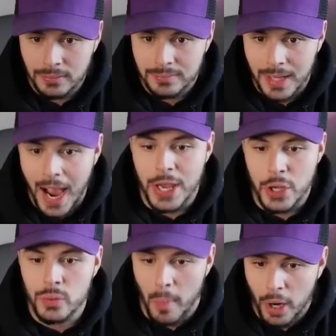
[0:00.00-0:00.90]
I
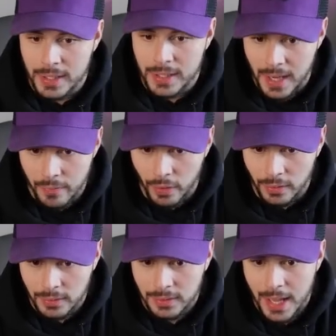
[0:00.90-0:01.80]
use Market Cipher.
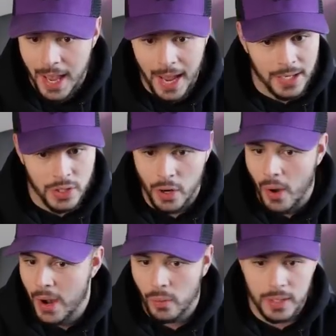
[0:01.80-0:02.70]
And, you know,
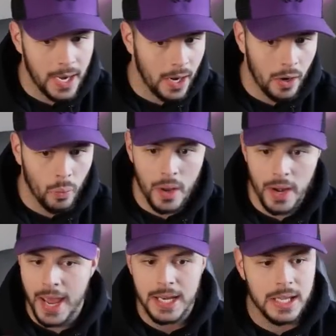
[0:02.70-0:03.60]
I don't care what
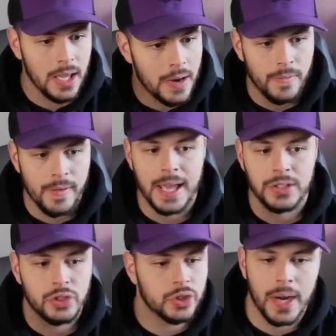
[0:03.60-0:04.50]
any
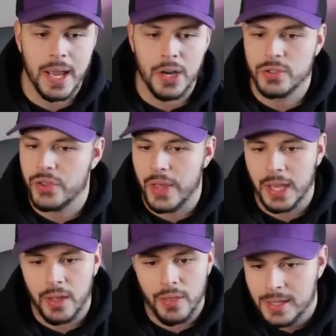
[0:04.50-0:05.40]
advanced traders think
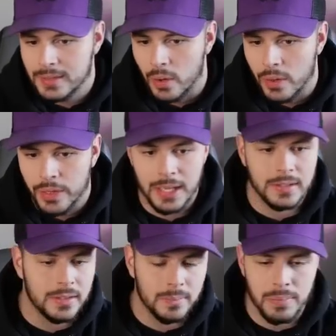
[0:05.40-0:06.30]
of this or think
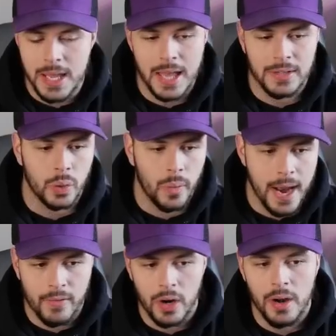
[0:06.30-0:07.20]
it's BS or
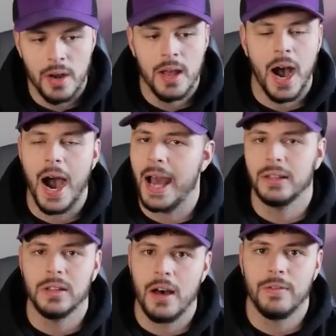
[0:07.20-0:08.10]
whatever. I
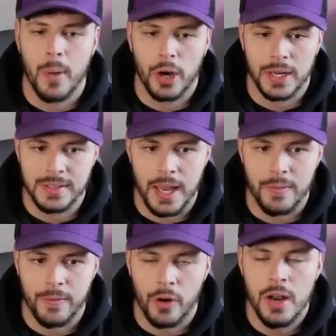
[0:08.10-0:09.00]
love Market
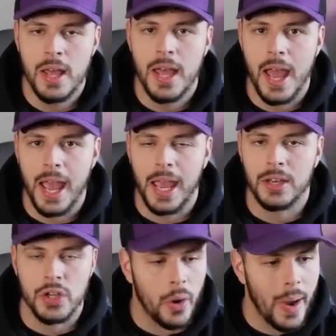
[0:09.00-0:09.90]
Cipher.
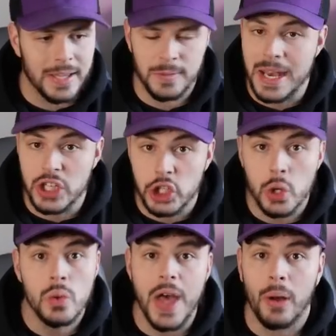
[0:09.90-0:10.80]
And, you know, I spent
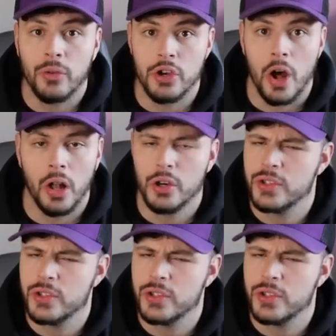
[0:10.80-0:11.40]
$2,000 or